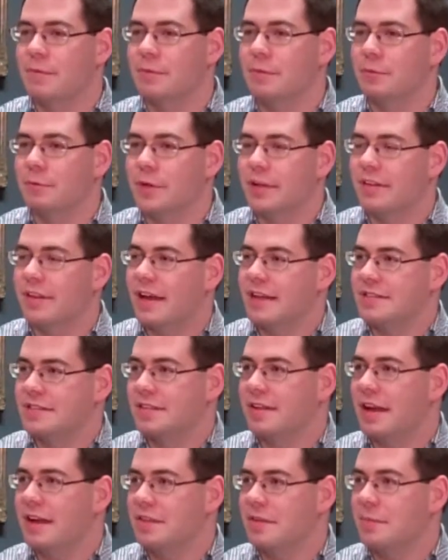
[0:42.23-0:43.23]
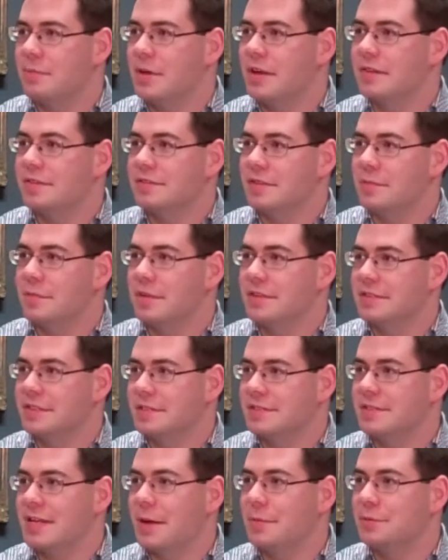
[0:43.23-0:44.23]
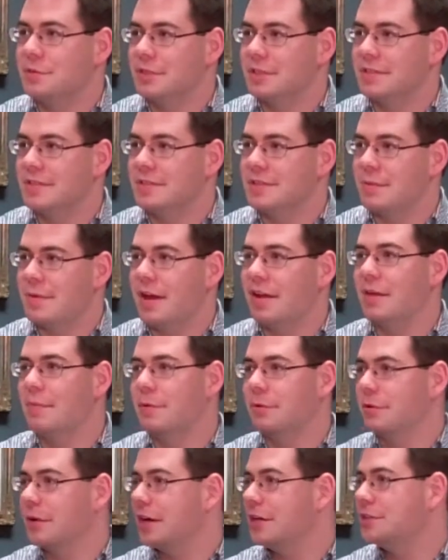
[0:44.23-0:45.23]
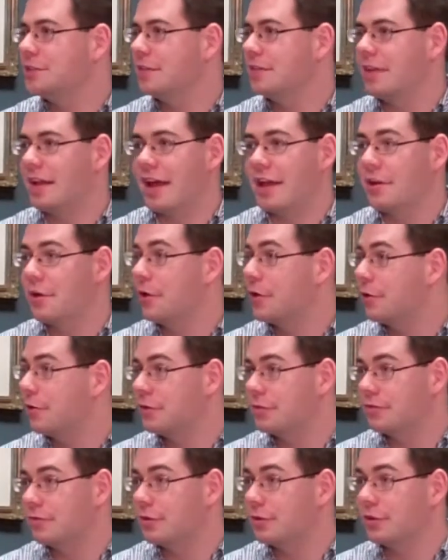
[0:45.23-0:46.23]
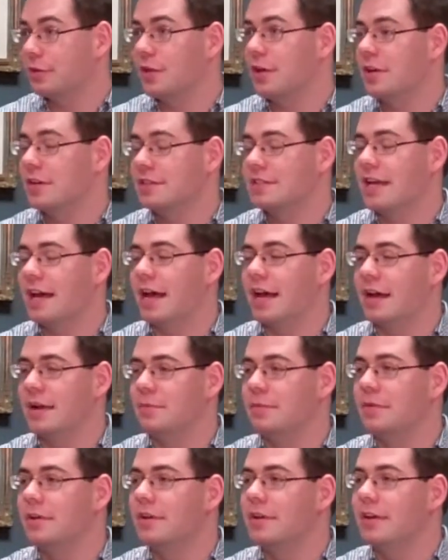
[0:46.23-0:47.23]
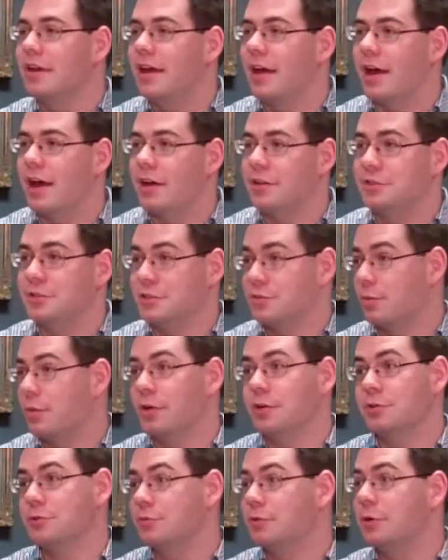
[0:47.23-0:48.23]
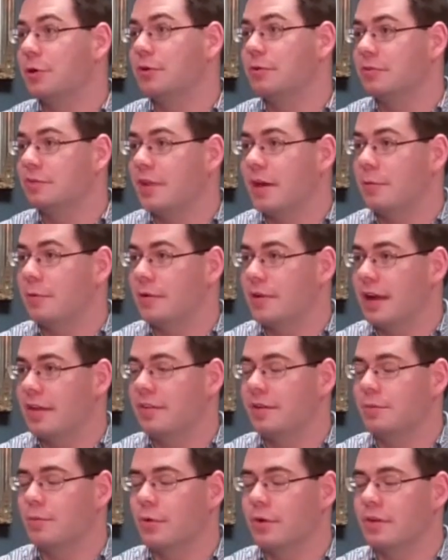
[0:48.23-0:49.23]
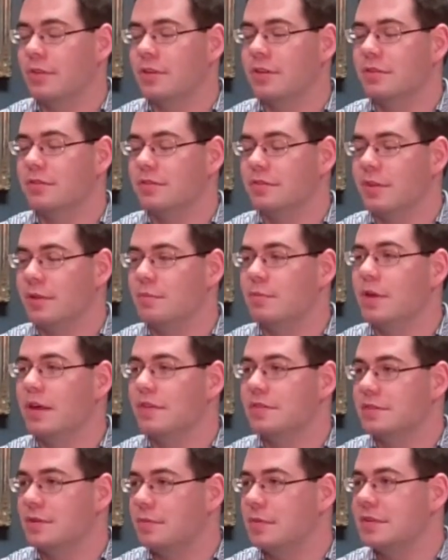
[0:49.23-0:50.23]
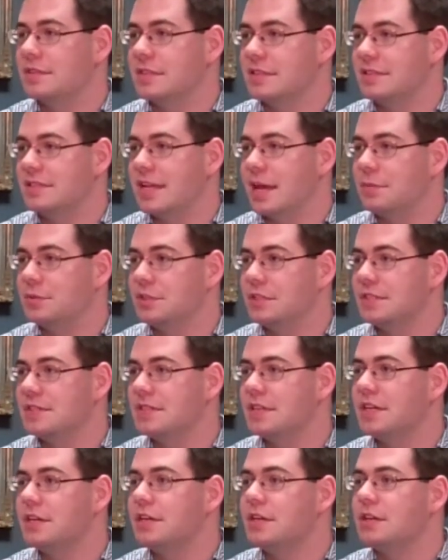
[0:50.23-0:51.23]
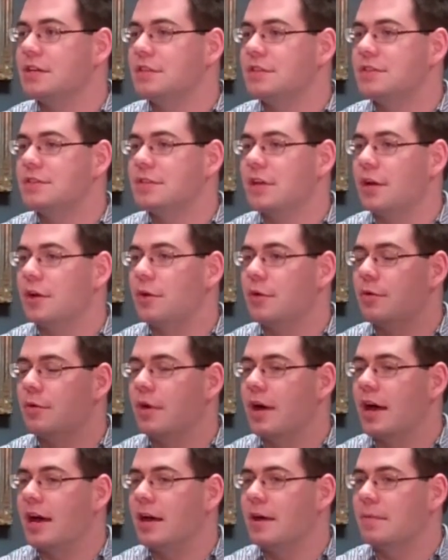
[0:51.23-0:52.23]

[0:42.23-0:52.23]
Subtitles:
realized a lot of the myths and misconceptions about immigration that I had heard for a long time just weren't true. They were nothing more than myths and misconceptions. So